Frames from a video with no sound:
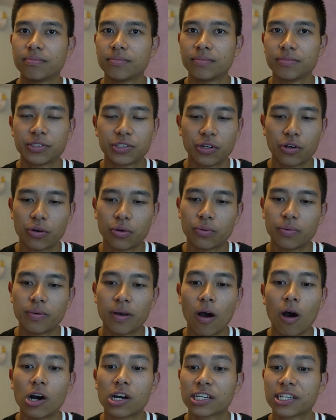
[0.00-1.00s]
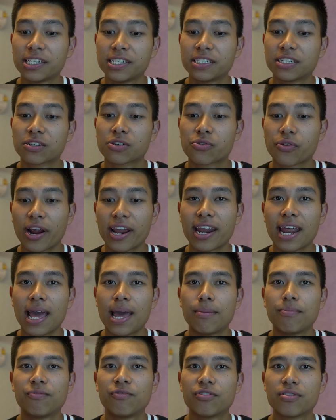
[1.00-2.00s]
So Anki is a great
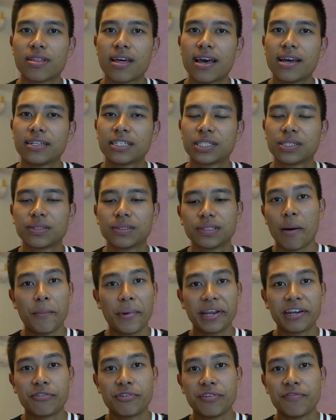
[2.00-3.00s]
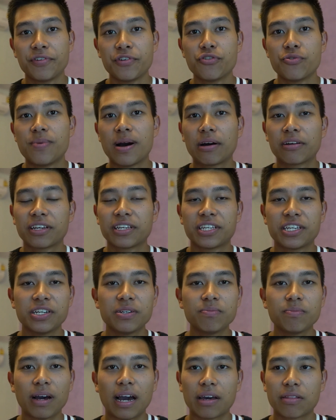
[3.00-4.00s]
app for that. I made a review about it
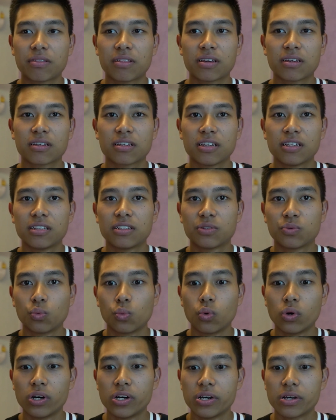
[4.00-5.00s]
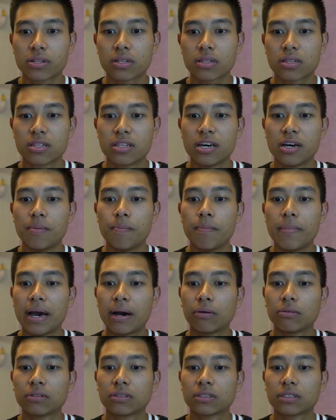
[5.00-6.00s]
here. I think it's worth the
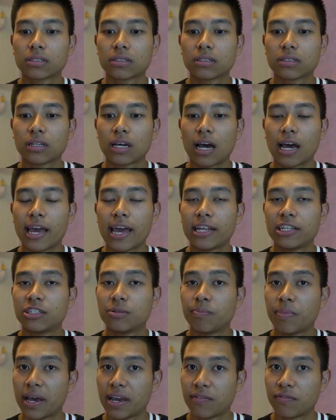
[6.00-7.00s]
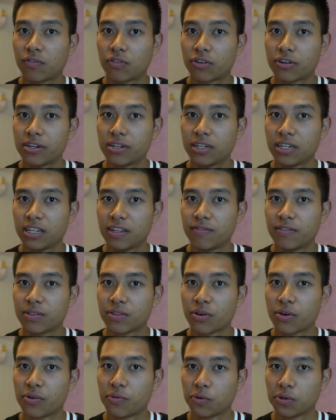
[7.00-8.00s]
amount I had to pay for it, even
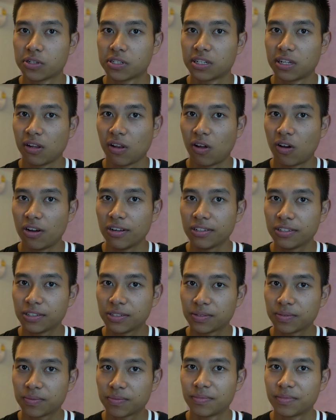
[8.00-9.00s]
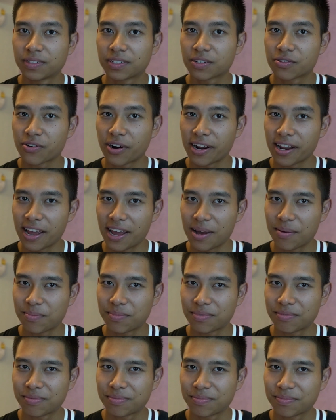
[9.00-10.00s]
though it was a lot. It's a great
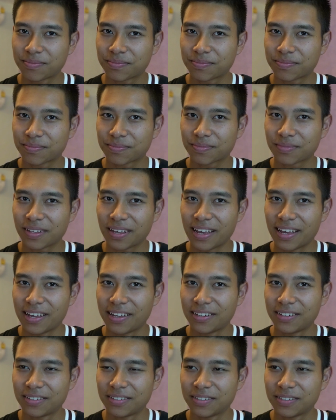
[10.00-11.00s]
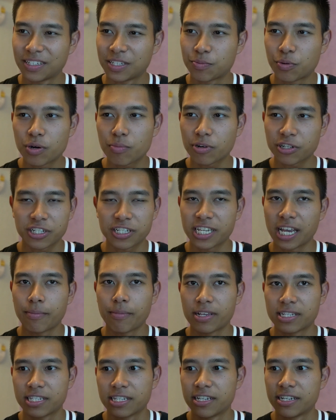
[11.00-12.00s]
app. And it's pretty much the same
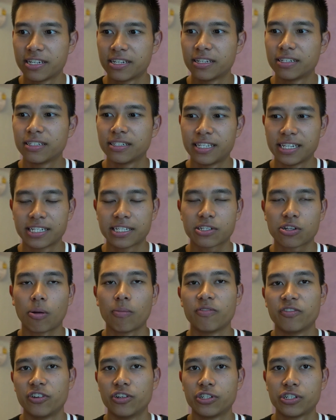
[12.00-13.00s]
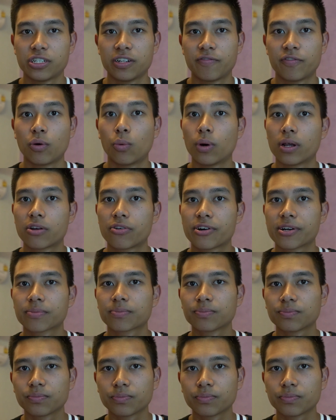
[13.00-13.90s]
as the desktop version, if you're wondering.